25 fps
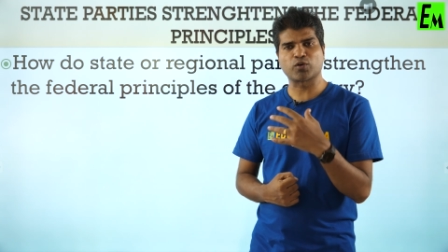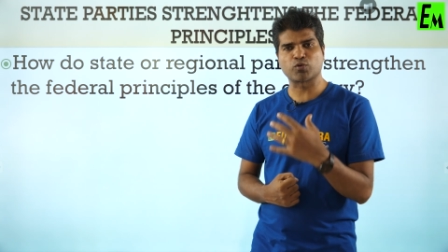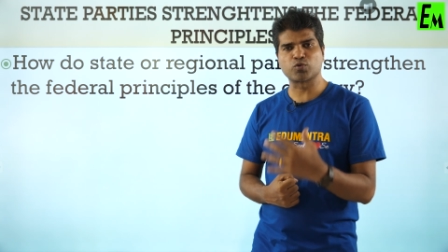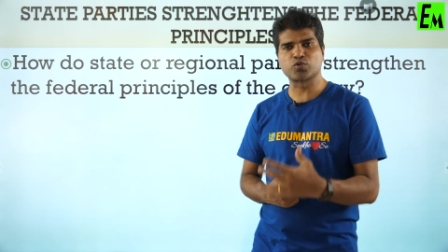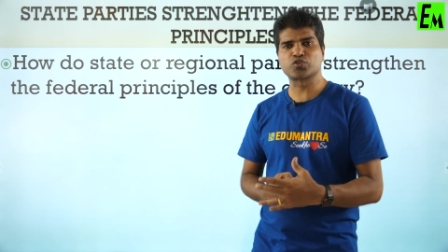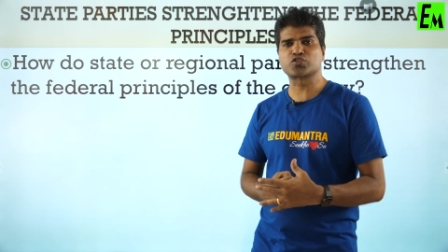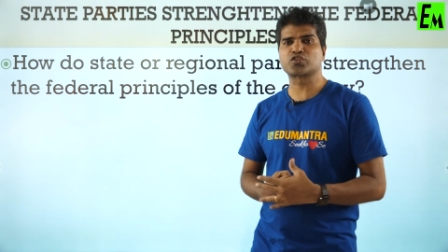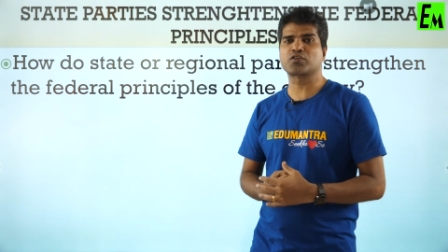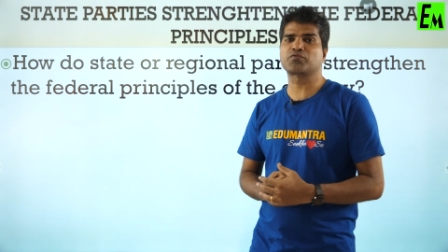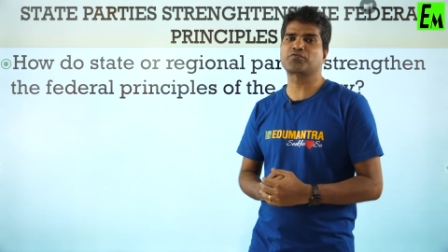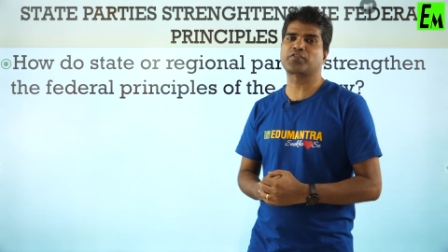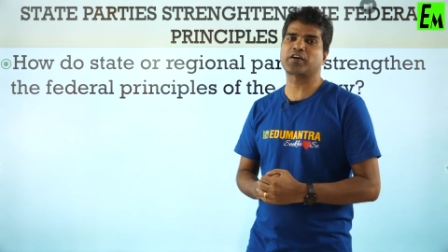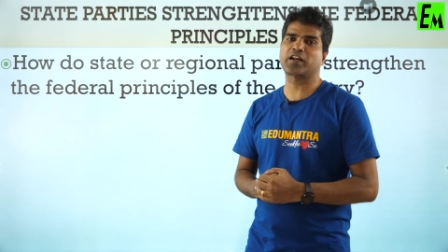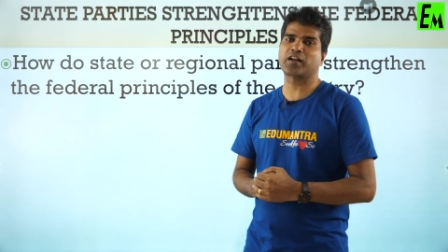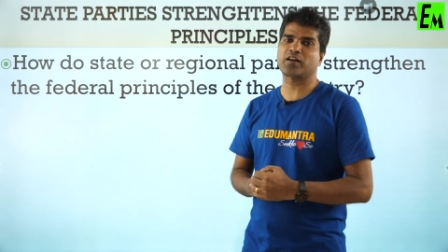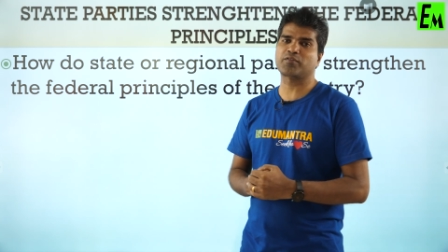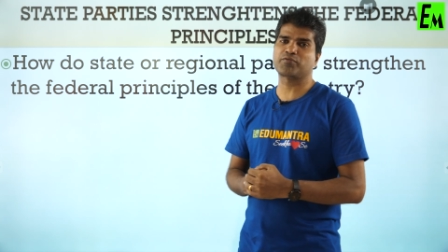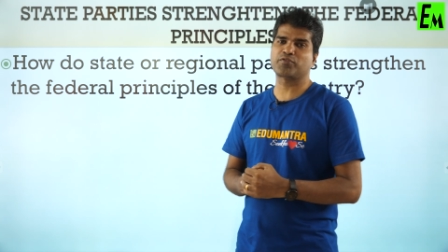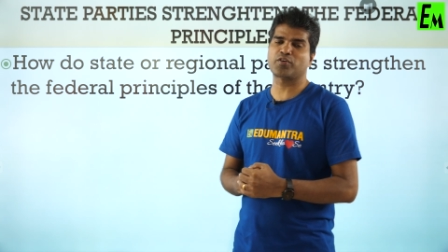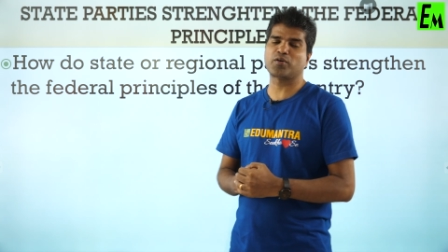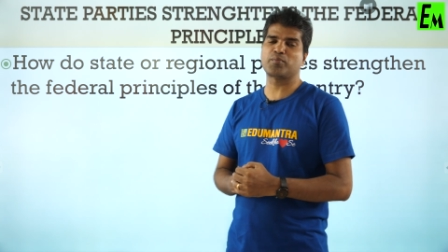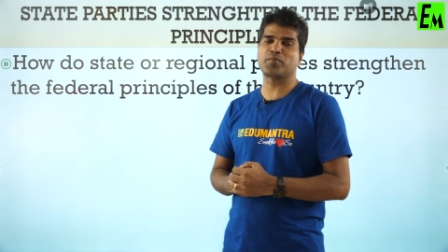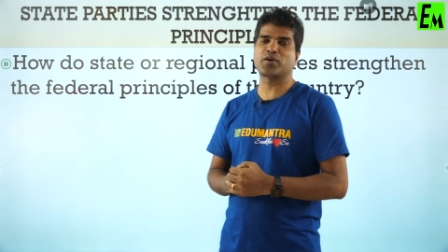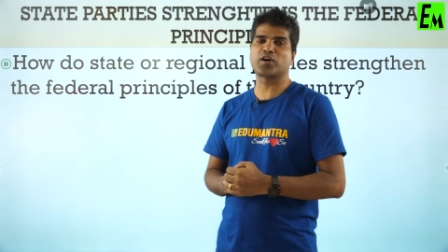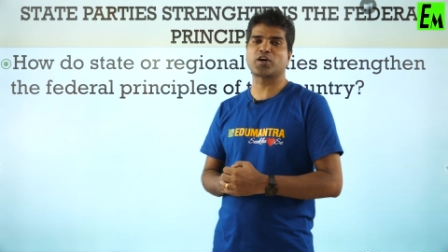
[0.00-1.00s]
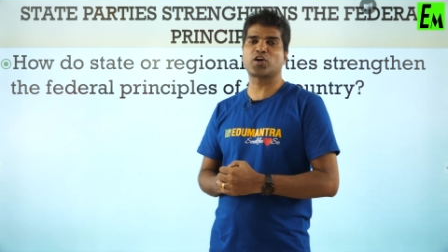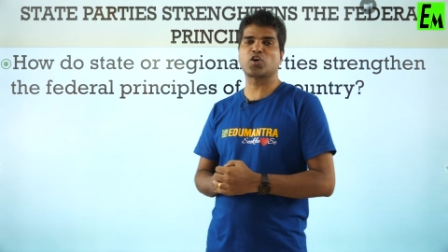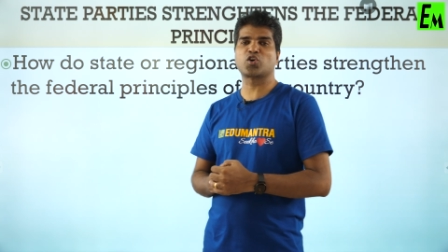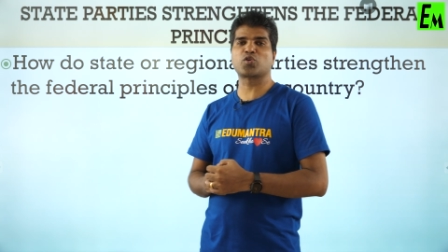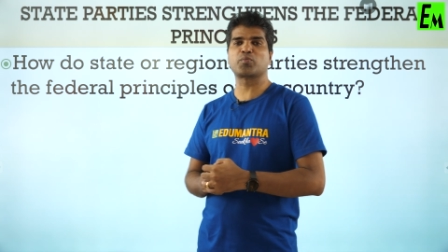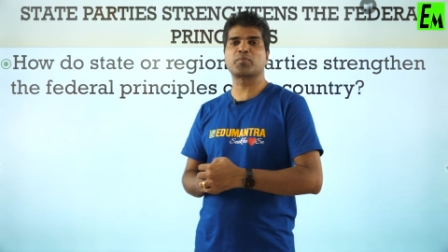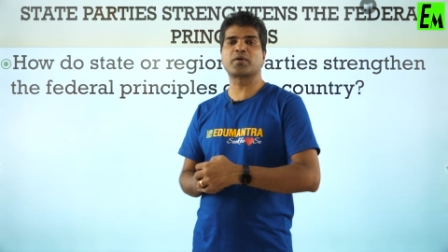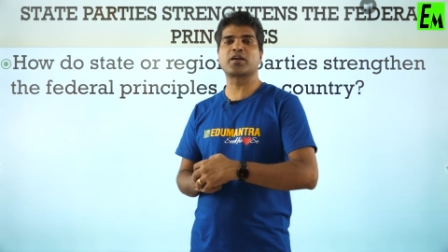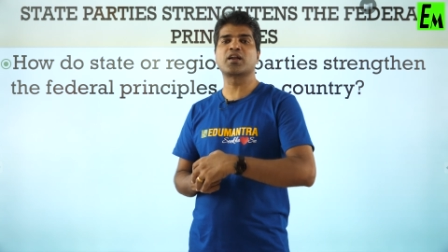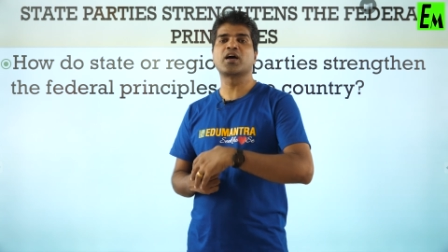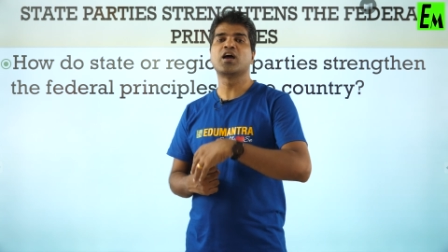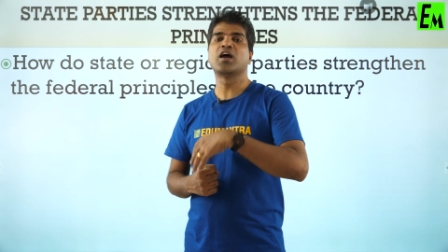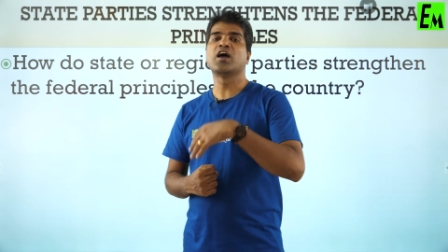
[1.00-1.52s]
roots of federal form of
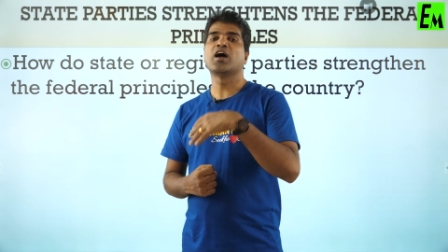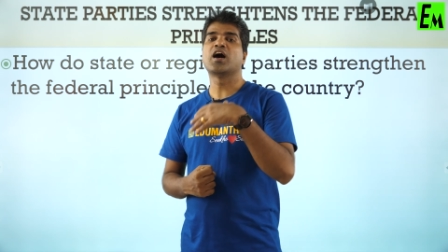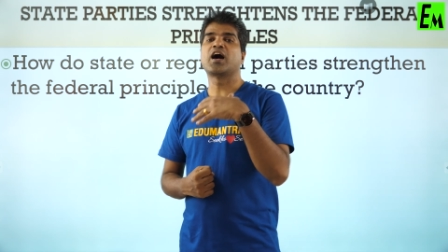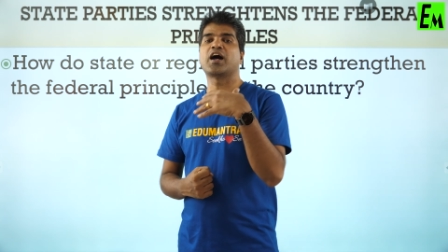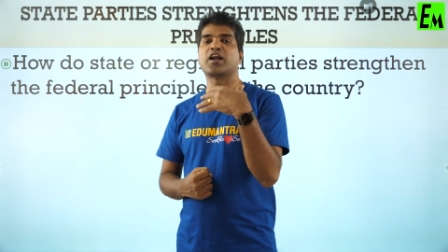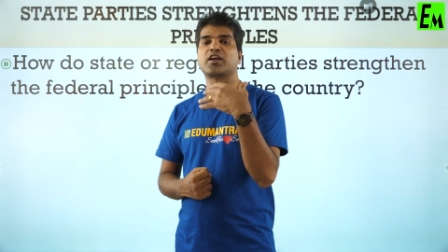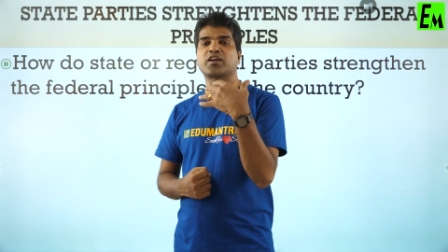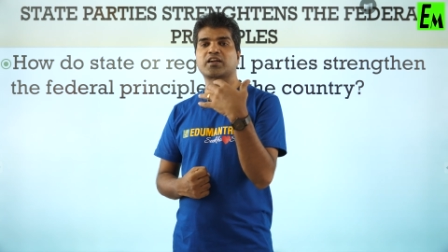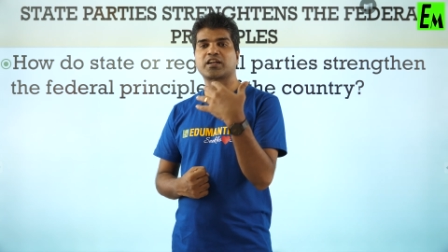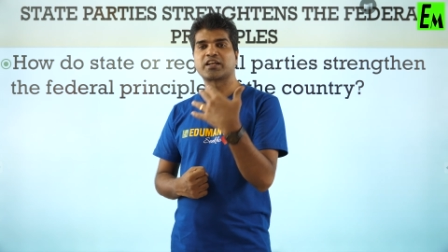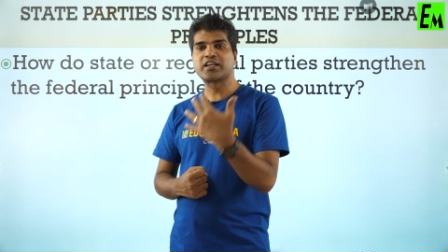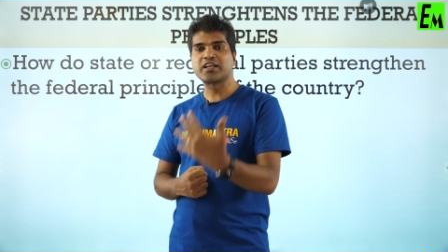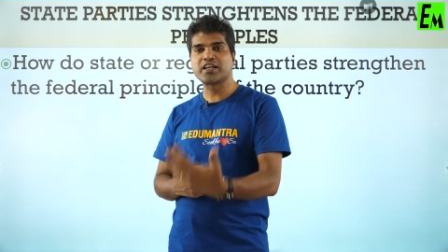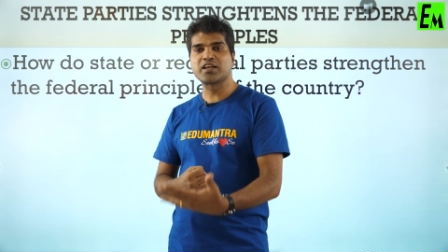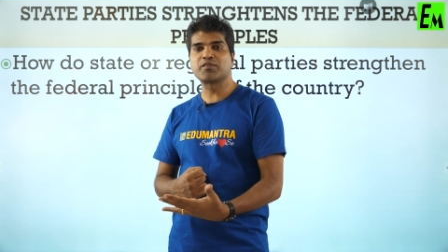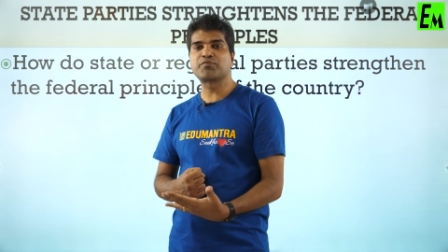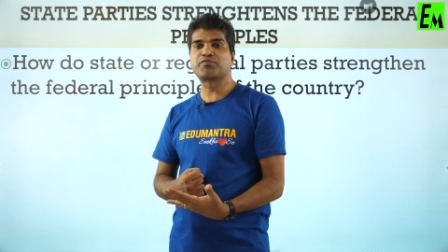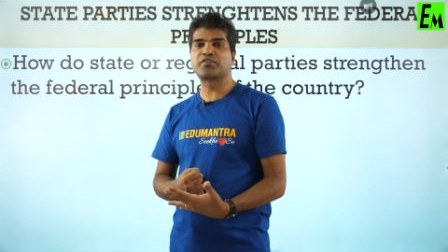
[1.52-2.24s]
government and key